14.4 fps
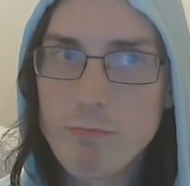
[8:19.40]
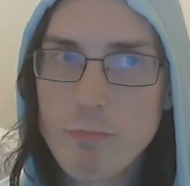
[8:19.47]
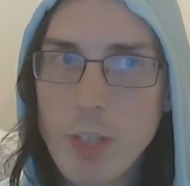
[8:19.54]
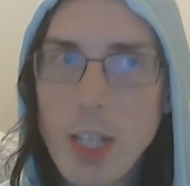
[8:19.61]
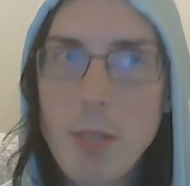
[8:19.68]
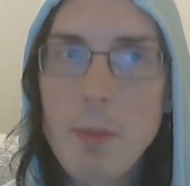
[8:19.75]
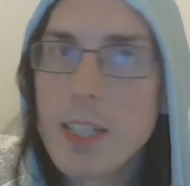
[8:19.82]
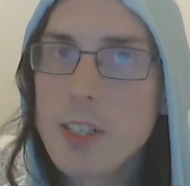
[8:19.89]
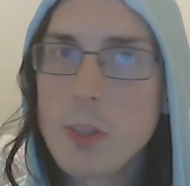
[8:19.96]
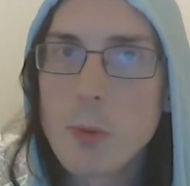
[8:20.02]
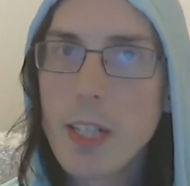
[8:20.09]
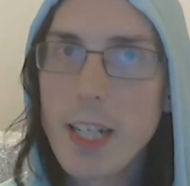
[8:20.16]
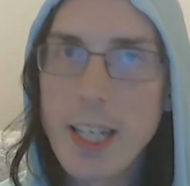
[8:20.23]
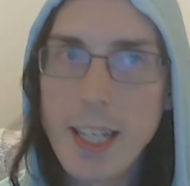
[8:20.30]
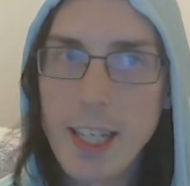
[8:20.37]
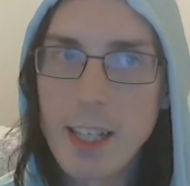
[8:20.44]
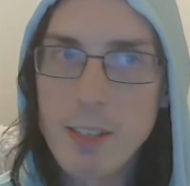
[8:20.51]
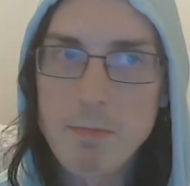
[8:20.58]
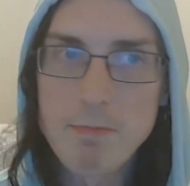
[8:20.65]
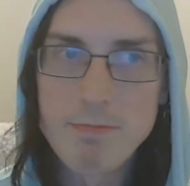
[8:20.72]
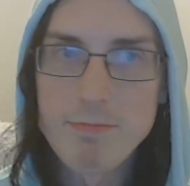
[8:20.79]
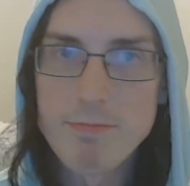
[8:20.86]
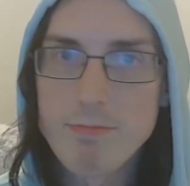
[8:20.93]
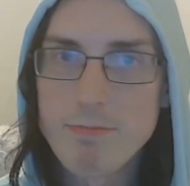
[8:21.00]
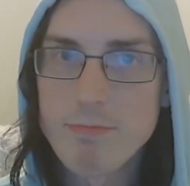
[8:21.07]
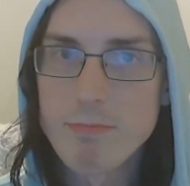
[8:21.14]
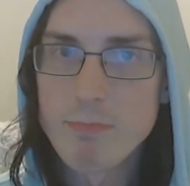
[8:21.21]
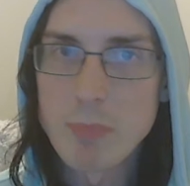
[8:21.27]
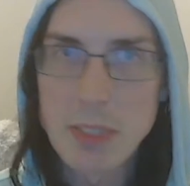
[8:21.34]
pretty much what I am,
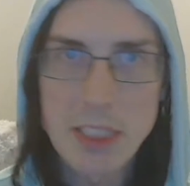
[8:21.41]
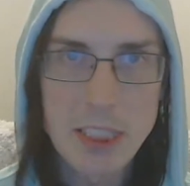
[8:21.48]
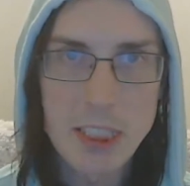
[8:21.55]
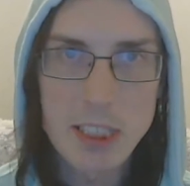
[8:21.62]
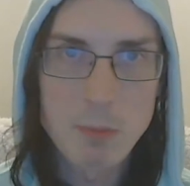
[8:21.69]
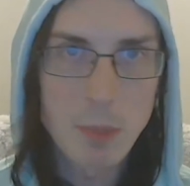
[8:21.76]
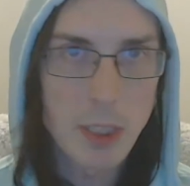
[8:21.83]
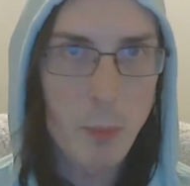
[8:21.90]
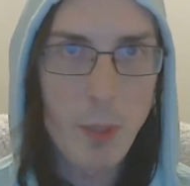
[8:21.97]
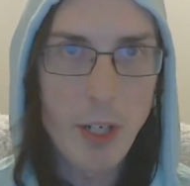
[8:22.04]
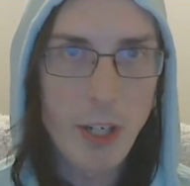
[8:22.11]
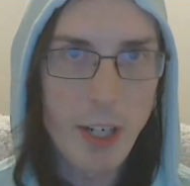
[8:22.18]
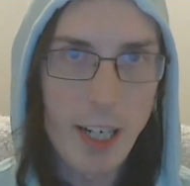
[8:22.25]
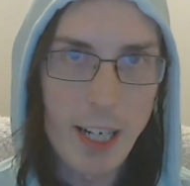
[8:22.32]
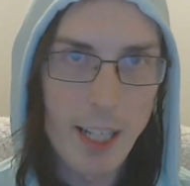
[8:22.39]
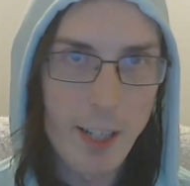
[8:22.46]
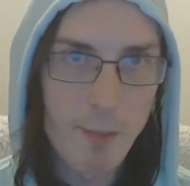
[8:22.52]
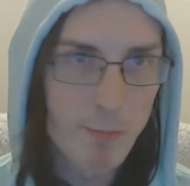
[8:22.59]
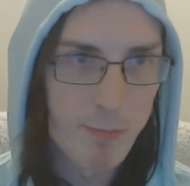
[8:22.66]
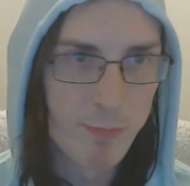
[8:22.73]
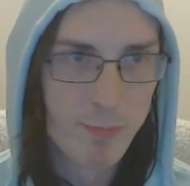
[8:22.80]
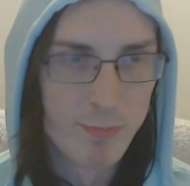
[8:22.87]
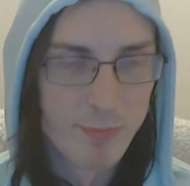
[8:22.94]
but just much better at it.